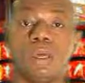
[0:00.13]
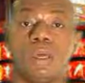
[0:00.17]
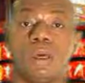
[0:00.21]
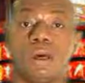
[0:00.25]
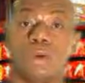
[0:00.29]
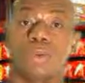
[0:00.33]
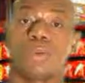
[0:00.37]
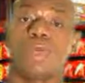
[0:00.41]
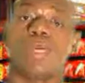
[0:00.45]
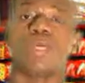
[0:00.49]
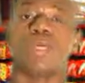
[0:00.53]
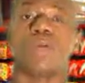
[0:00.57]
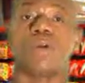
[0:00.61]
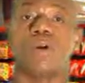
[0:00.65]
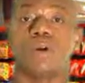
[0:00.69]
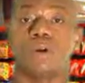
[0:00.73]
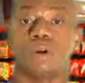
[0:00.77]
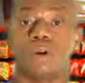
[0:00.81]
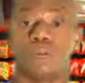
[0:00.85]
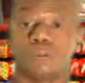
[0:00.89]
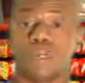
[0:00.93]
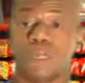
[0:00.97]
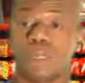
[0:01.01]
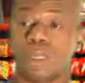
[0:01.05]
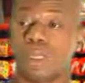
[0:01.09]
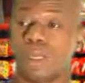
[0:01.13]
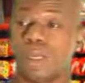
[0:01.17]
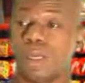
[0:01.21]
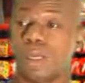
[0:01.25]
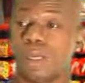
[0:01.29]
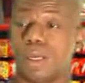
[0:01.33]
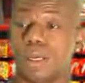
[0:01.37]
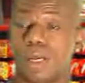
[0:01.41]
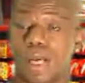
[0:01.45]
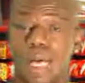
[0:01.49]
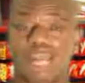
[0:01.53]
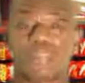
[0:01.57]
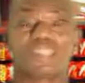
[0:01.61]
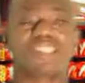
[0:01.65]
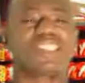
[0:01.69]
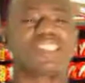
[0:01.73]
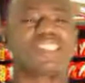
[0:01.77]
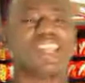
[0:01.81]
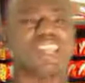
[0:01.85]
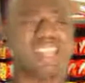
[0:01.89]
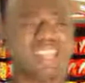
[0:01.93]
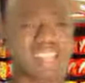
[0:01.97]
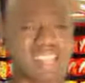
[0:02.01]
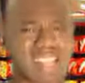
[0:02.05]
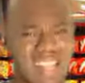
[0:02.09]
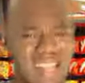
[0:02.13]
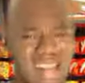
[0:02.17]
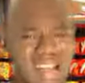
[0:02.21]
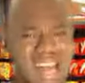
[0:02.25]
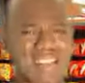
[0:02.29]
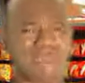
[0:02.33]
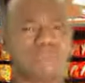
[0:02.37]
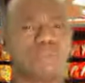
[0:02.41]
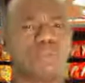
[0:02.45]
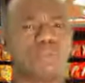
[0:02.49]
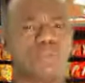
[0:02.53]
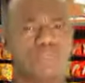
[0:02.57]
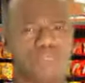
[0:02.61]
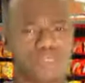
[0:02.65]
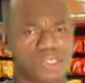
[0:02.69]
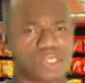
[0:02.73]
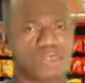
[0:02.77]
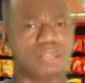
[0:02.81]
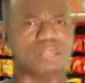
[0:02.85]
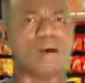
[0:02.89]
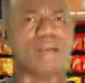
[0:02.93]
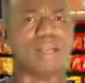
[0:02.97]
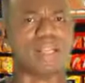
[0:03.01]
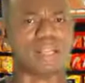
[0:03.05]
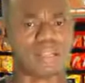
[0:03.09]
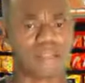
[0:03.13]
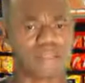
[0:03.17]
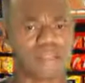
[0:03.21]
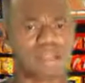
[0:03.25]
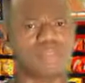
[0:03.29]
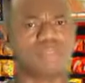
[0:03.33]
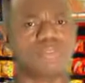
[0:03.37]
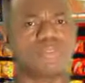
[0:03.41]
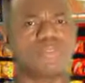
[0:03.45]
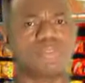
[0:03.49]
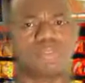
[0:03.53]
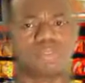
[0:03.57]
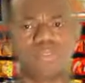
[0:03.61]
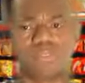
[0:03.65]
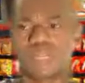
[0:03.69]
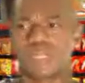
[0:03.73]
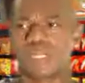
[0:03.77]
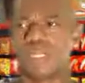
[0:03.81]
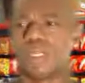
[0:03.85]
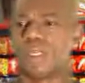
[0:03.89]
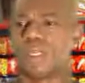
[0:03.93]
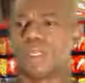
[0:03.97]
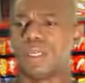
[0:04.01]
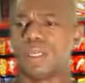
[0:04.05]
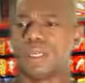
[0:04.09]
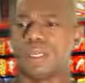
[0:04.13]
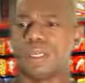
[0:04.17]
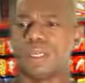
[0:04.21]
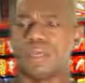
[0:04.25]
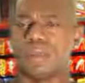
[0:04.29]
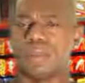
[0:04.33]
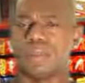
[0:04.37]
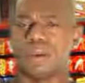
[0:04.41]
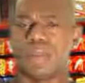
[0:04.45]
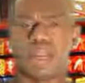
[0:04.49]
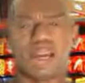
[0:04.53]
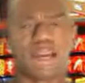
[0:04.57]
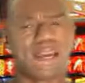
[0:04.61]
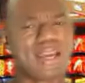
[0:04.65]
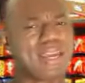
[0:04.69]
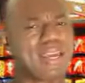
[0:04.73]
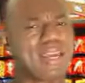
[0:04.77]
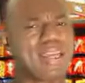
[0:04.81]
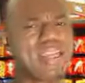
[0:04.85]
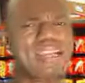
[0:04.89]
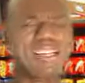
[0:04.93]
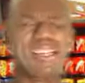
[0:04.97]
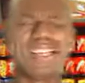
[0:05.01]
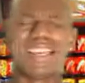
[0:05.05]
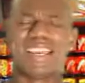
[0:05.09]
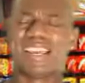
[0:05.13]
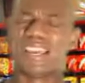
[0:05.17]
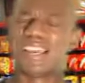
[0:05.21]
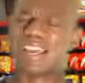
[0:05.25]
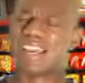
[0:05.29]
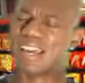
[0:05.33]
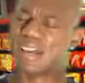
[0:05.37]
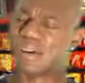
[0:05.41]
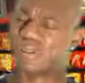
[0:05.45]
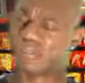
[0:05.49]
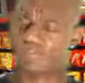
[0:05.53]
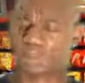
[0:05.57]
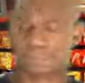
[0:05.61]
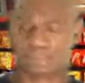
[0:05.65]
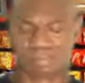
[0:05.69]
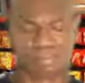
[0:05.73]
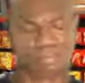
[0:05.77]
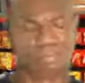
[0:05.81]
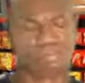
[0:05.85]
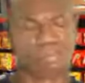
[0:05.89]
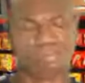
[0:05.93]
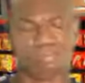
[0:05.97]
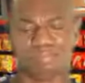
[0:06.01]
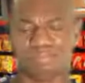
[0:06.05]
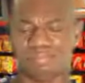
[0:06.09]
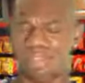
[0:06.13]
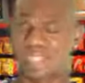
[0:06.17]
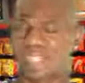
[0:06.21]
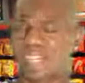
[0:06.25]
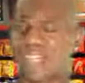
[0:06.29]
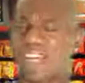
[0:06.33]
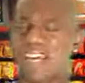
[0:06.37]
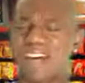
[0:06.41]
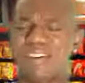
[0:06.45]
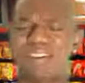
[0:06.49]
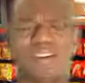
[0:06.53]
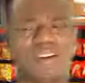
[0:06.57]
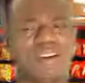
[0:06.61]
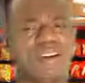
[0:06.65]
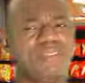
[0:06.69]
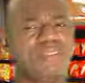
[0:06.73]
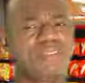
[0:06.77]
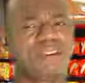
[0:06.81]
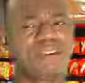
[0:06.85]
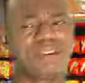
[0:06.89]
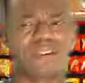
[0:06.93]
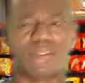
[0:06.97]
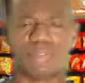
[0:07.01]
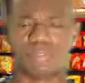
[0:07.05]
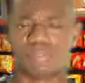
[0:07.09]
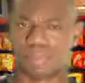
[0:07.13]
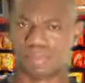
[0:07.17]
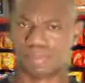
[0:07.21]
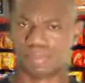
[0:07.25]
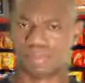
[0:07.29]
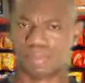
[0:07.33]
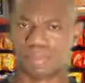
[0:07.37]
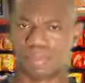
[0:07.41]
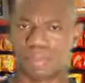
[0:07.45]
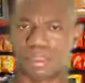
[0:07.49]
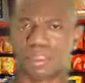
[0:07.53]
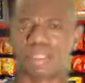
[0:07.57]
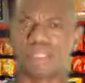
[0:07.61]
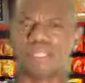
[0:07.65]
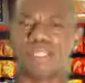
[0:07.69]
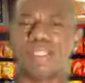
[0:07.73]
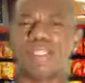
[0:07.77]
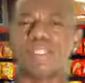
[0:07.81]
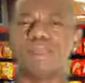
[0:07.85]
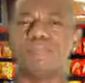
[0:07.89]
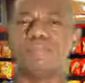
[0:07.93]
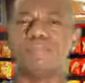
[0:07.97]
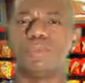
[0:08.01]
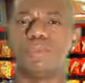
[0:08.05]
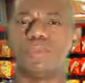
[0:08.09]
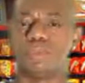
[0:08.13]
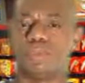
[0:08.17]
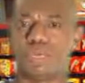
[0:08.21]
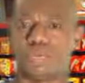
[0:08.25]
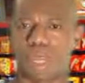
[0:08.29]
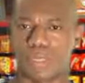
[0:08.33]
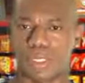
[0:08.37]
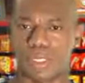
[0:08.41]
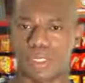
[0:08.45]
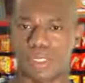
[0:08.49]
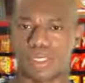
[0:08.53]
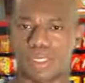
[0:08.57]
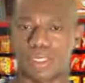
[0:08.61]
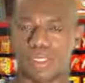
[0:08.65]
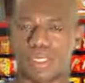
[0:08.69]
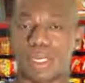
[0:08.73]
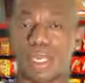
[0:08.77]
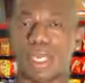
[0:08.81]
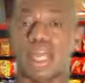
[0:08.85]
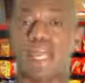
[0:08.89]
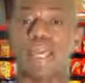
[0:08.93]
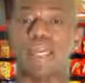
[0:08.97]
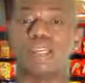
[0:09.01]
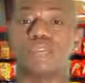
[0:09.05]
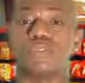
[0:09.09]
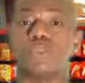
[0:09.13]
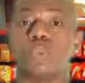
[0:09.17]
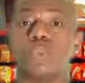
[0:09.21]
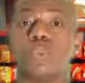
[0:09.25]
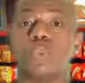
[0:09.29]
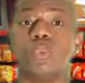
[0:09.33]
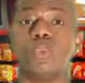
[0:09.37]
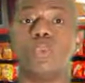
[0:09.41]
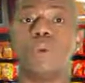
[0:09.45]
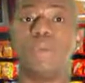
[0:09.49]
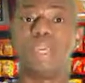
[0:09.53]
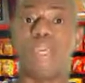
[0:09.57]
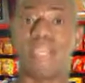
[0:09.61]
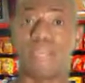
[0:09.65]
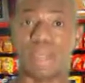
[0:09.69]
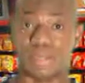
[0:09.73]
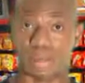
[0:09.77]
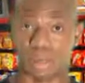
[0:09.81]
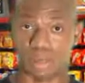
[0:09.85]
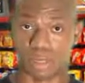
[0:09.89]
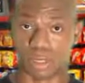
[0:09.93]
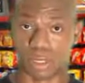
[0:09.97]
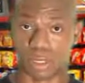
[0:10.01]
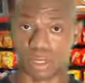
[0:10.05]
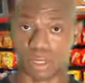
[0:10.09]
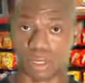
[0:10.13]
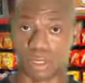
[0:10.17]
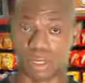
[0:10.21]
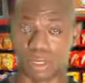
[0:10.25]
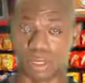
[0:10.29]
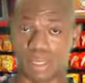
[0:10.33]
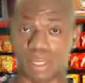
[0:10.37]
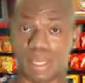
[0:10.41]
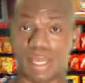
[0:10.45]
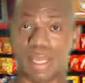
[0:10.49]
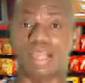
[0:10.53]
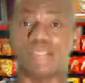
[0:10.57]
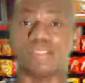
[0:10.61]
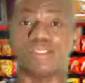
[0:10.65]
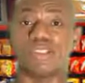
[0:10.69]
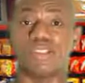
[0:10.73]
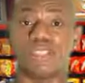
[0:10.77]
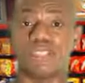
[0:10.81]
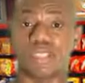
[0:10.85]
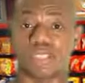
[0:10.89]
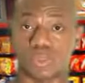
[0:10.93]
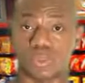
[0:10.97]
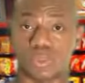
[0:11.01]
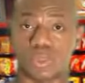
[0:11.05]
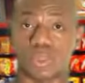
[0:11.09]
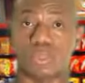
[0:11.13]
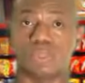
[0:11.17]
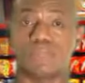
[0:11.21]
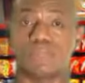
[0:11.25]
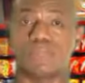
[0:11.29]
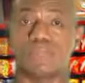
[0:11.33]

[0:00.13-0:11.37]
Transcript: Okay, y'all, I've seen a lot of movies in my life, but I ain't never, ever seen a movie as weird as this one.